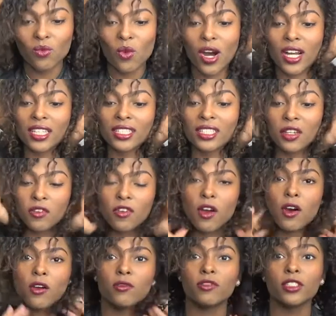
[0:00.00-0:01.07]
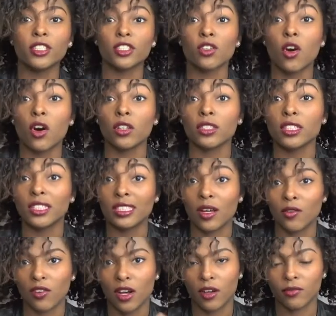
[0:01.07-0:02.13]
why self confidence called
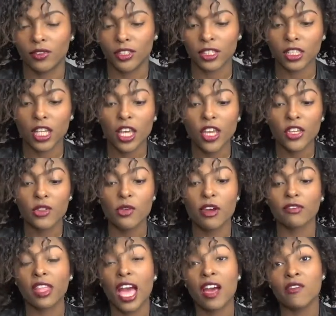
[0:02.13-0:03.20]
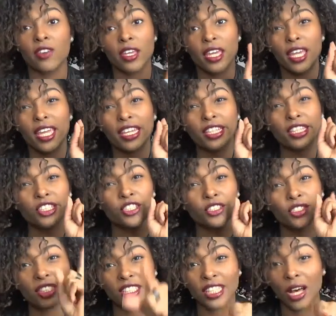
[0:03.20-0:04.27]
self confidence? You have to have it in
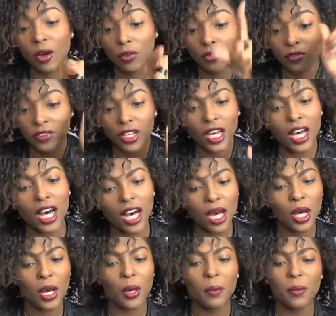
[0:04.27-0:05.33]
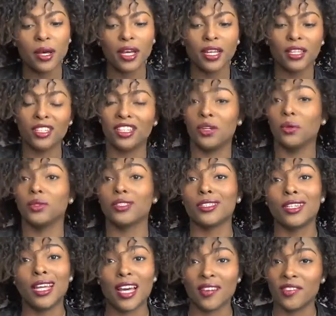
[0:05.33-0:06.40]
yourself. Um, no one's
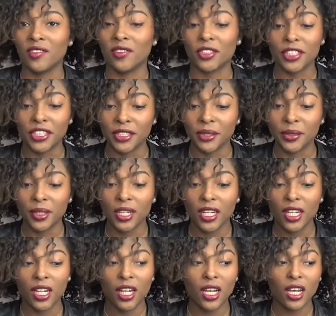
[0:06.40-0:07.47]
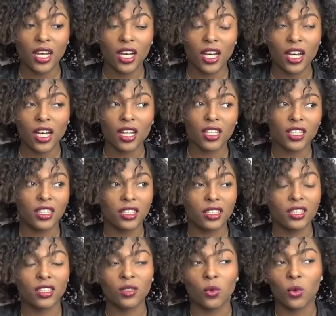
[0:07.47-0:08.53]
gonna have it for you.
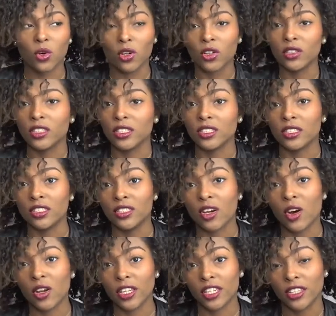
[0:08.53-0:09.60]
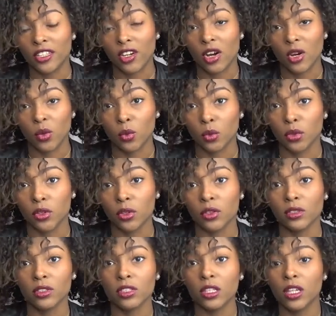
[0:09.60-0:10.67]
The world is a dog eat dog
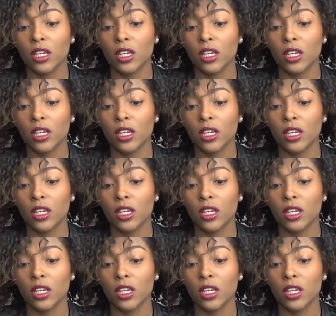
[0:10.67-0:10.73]
world